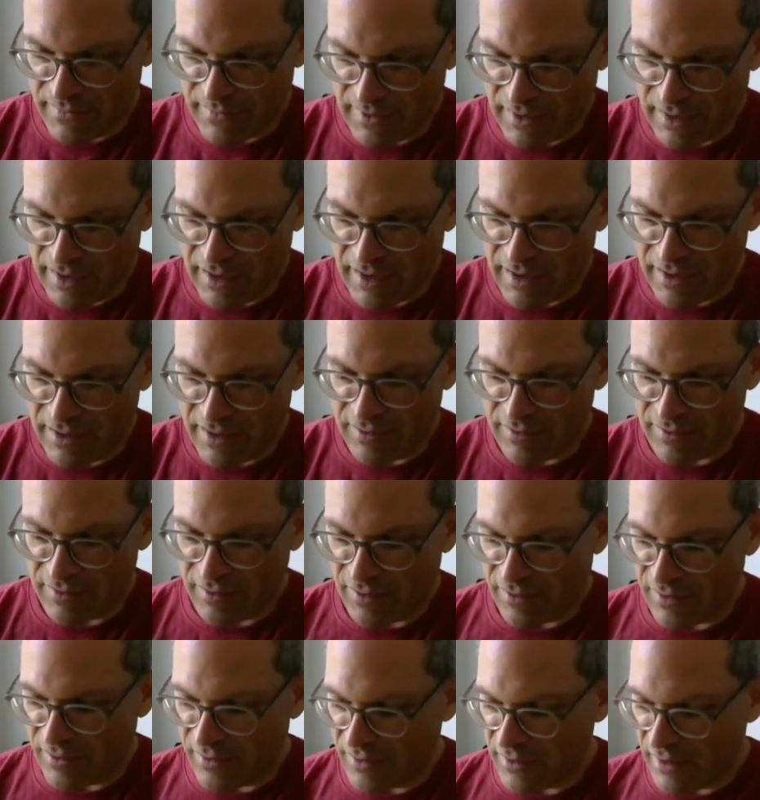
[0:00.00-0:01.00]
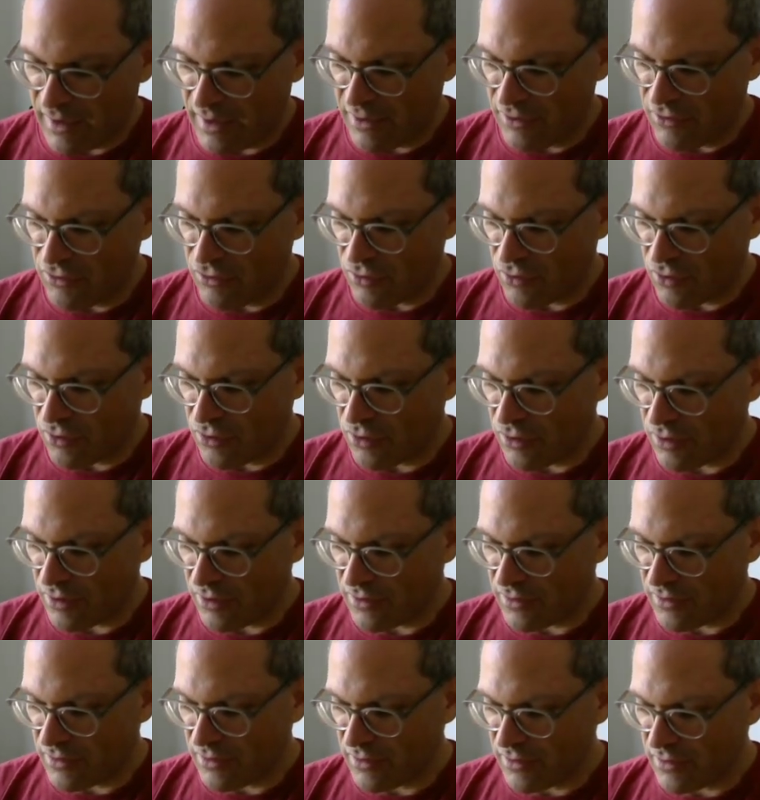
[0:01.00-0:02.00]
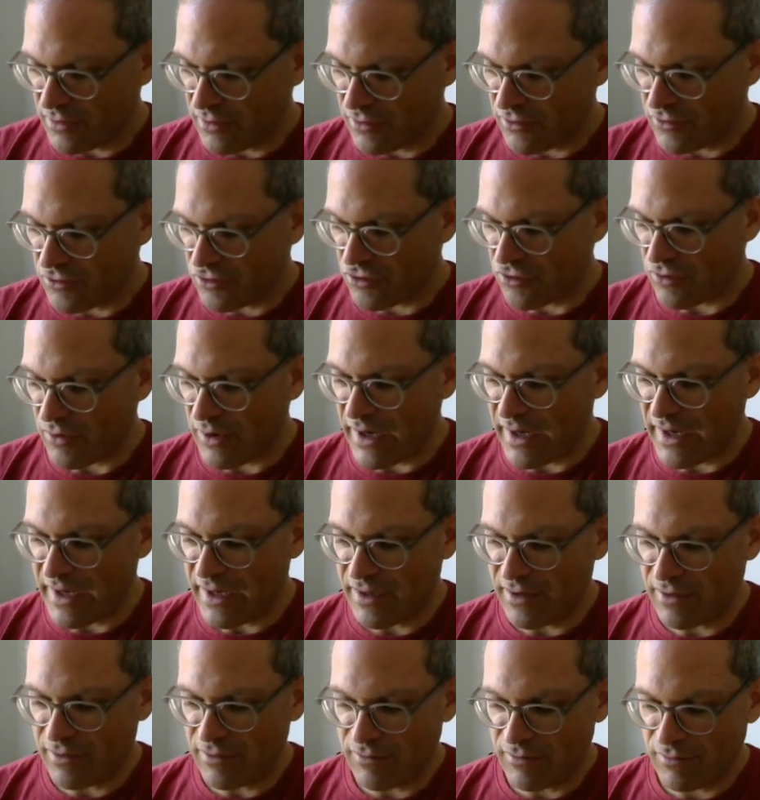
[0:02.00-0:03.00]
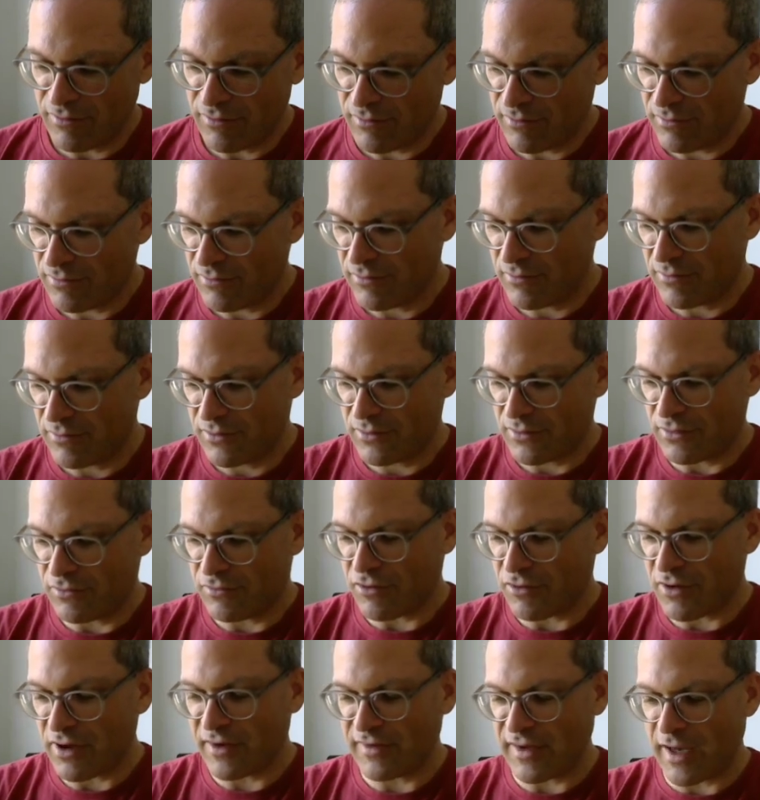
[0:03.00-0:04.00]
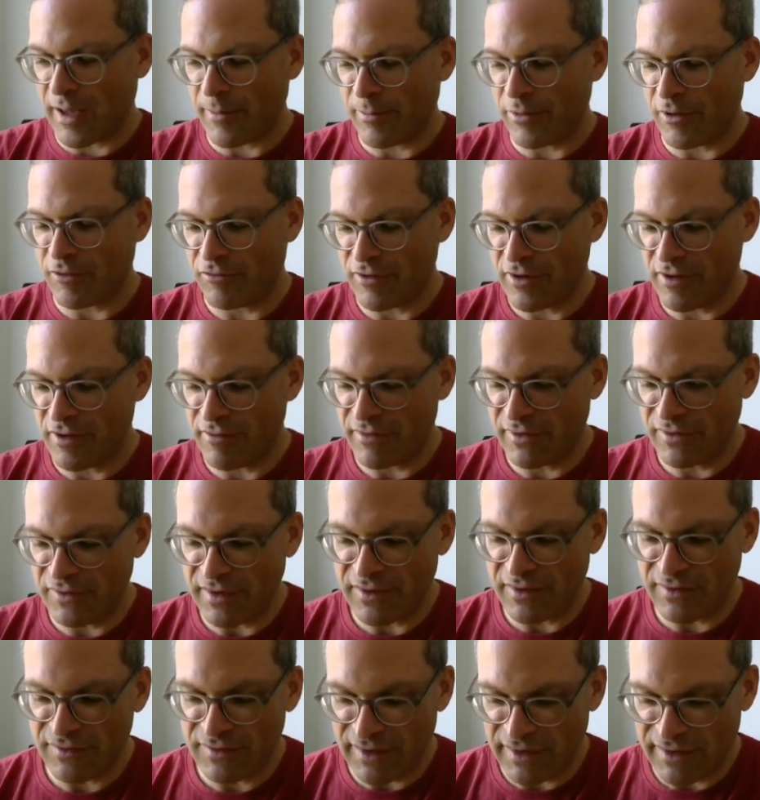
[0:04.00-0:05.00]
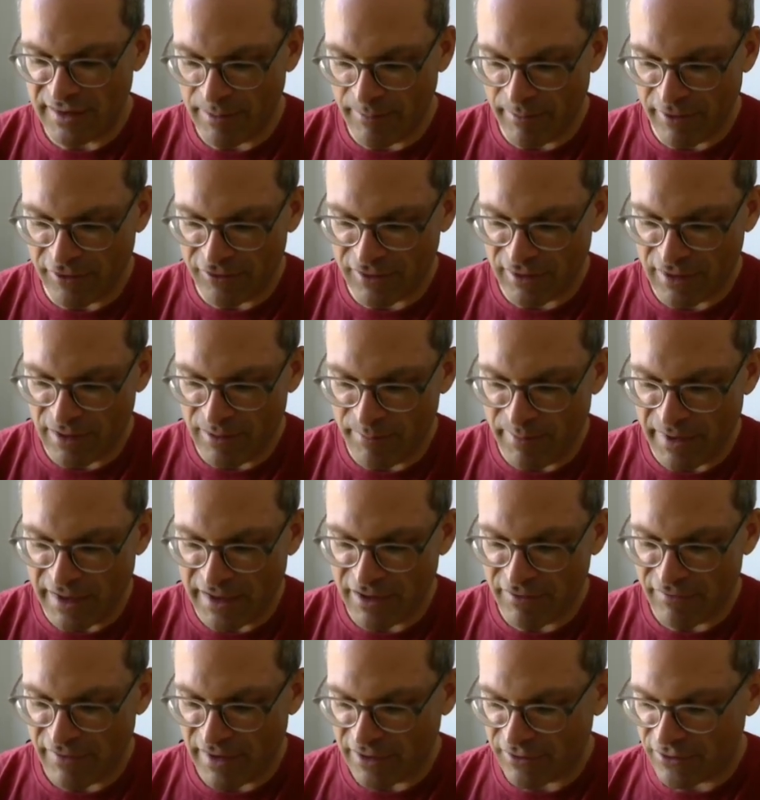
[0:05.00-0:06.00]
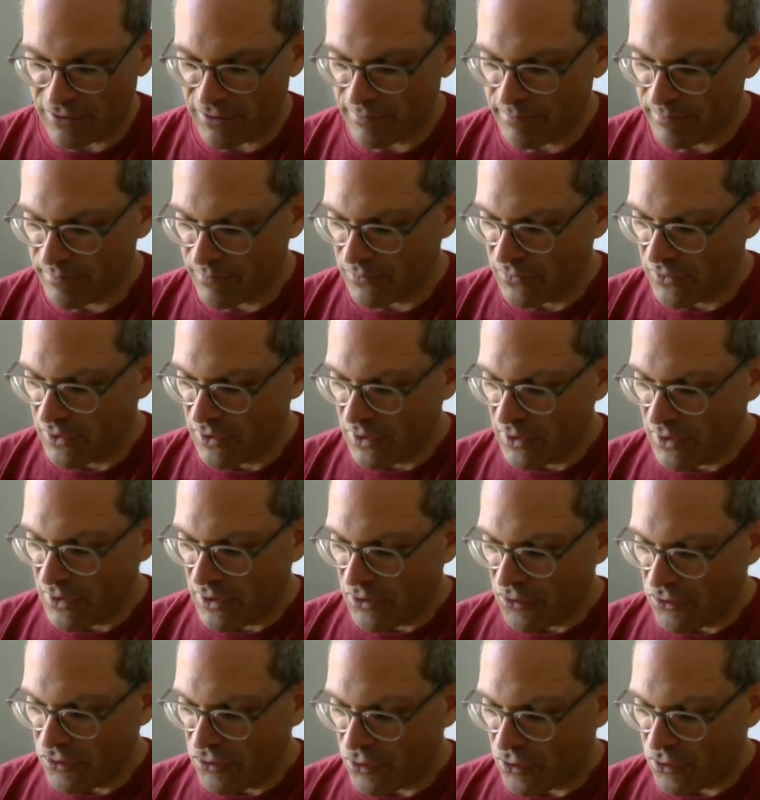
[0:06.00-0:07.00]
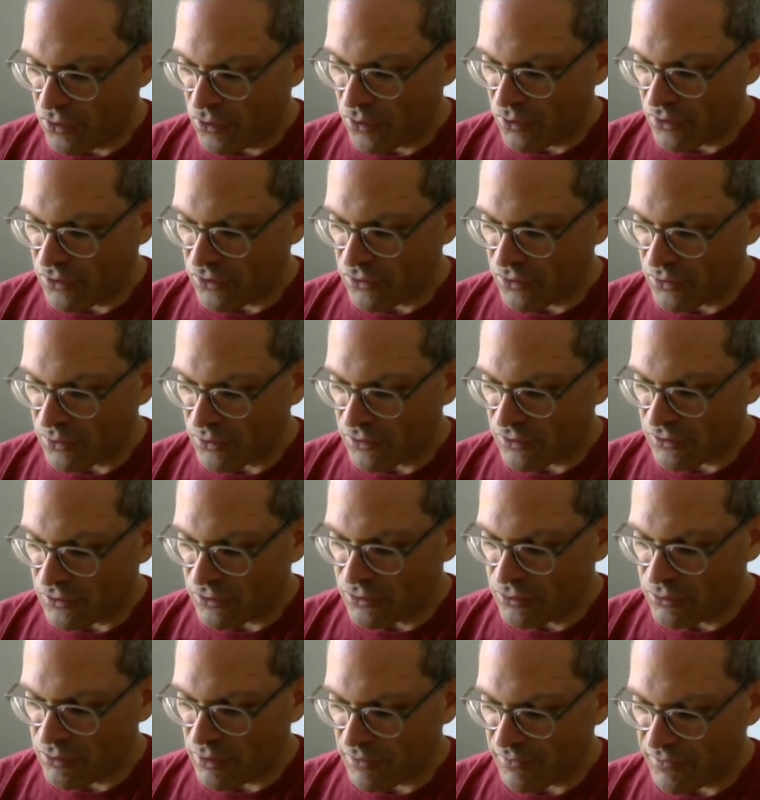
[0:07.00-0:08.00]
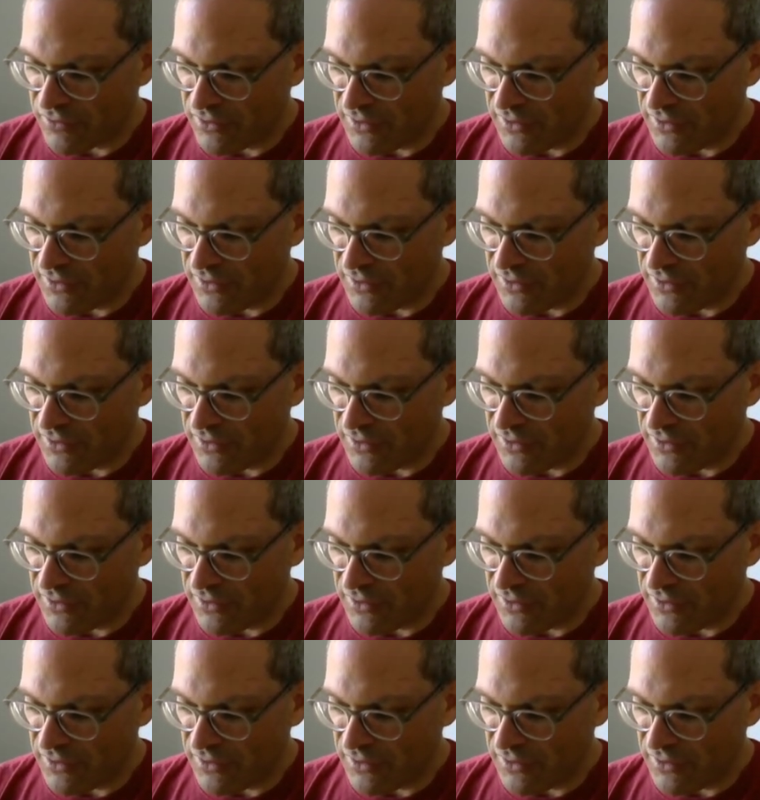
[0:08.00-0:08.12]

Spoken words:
And then you could train, so for example, if we have a 16-dimensional embedding vector, you could use 2 of